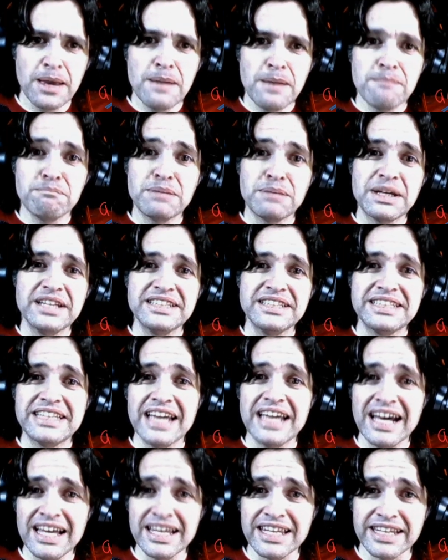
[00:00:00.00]
But in
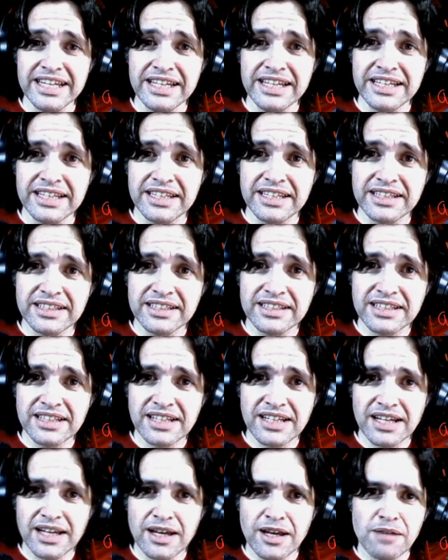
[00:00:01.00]
Gaelic,
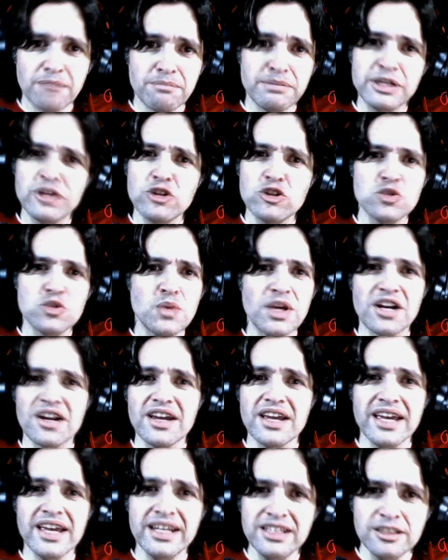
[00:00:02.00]
because we are
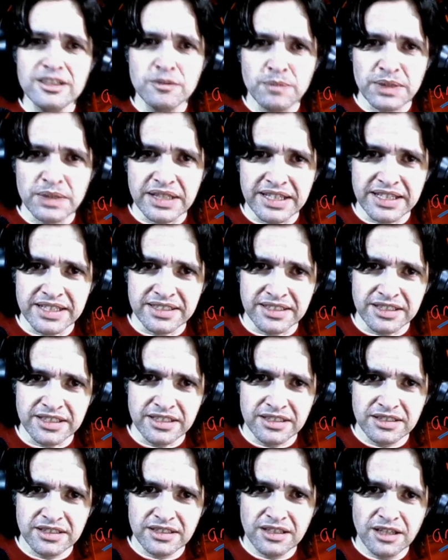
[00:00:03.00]
in
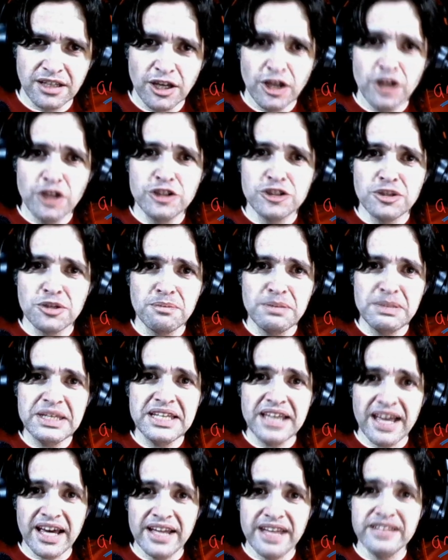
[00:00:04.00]
places, to be
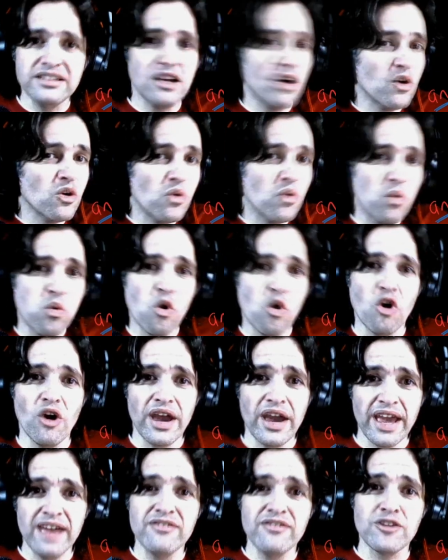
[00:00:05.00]
in
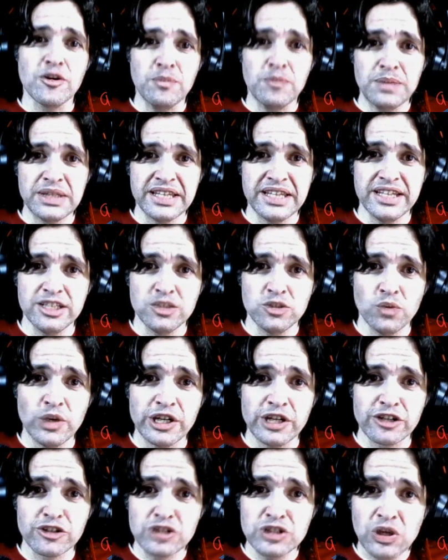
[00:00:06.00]
whatever place we
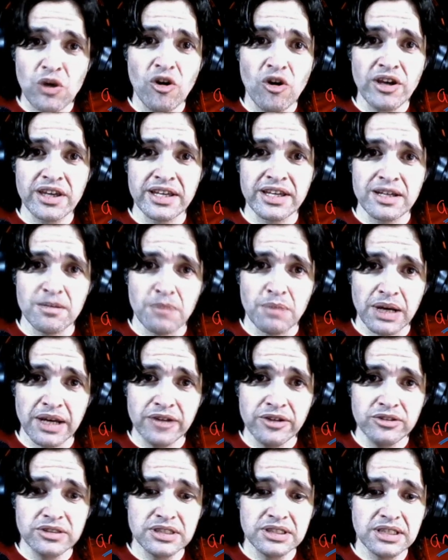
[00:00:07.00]
are talking
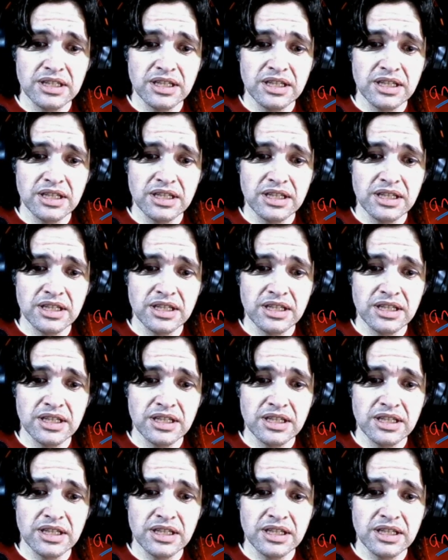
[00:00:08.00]
about,